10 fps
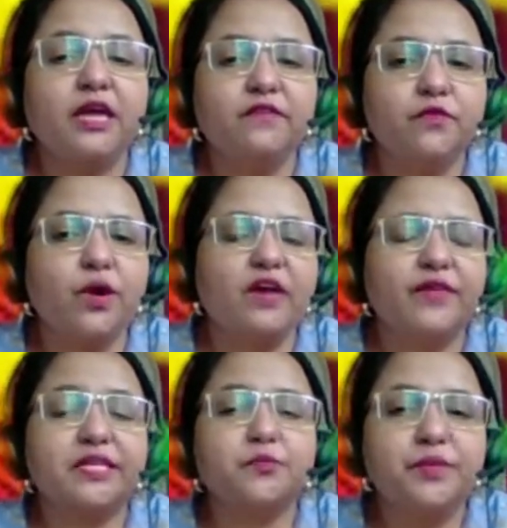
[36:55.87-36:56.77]
if you have
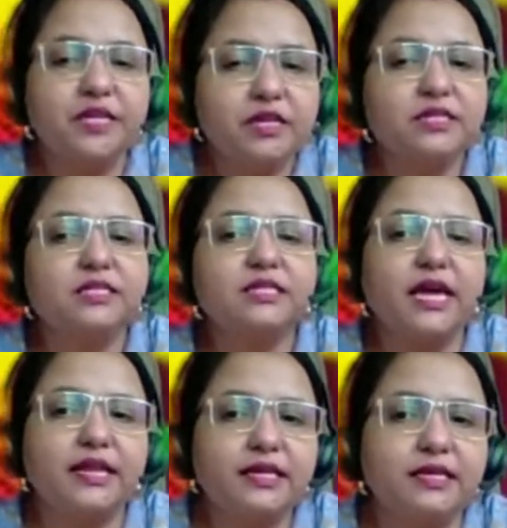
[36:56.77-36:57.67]
experienced
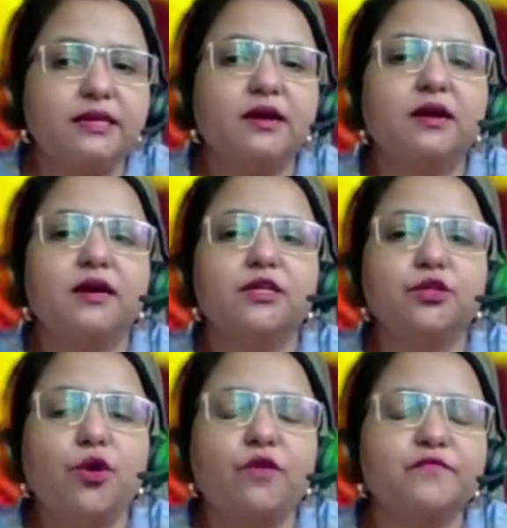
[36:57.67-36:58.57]
any
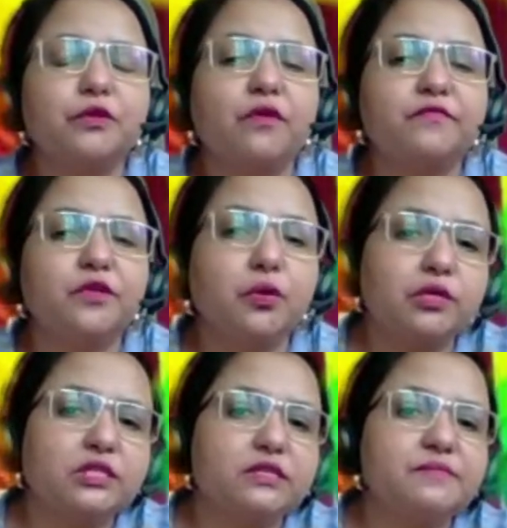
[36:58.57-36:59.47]
of the
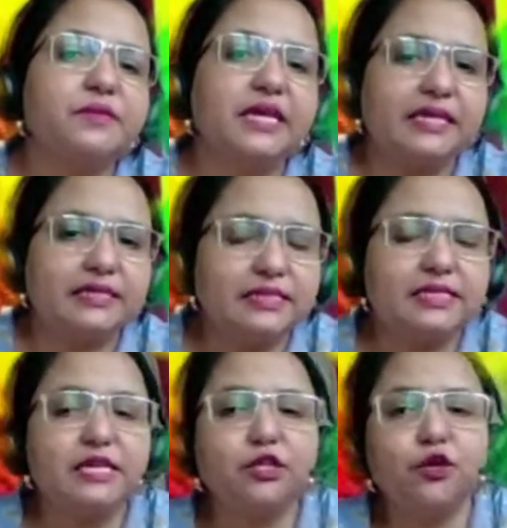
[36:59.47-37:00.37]
autism cases
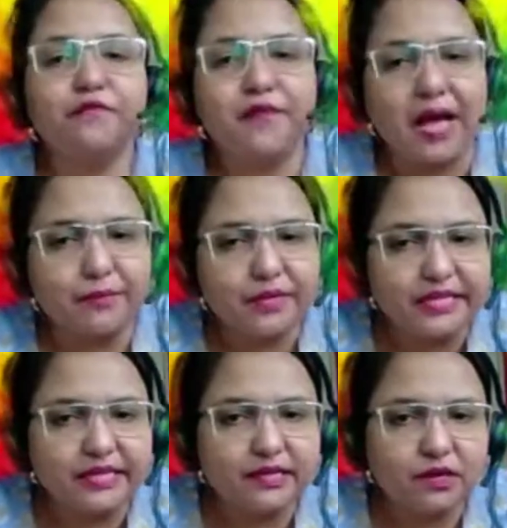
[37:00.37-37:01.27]
in your
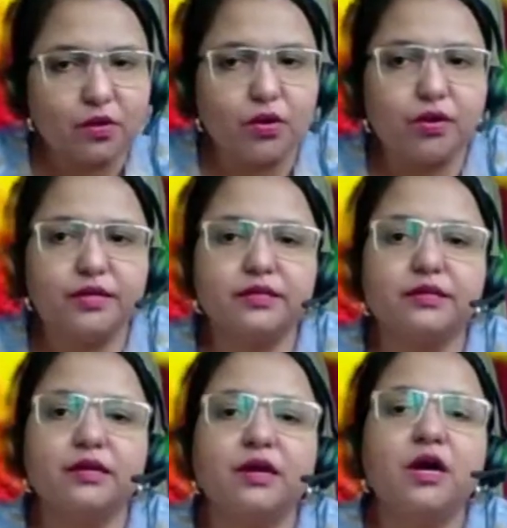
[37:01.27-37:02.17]
family,
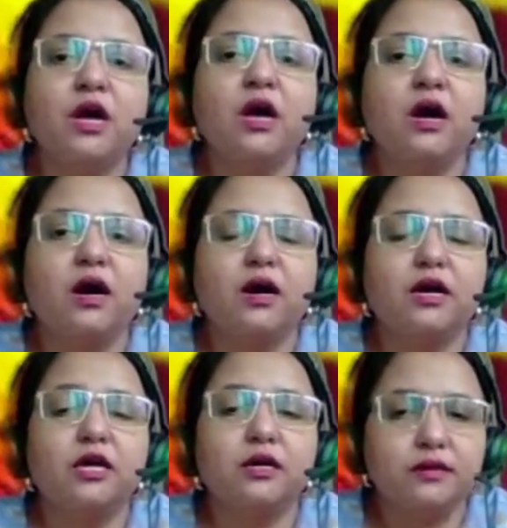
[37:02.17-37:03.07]
or
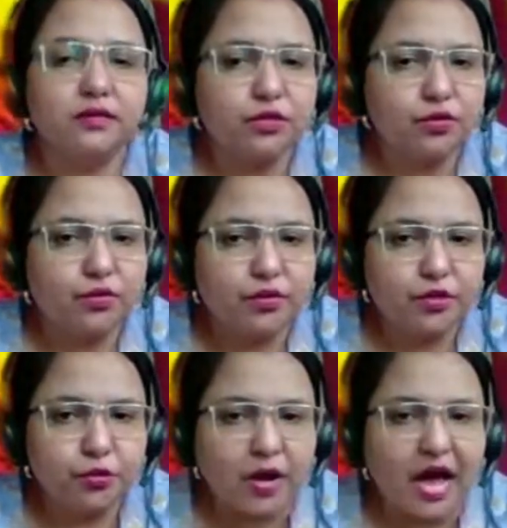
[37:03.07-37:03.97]
you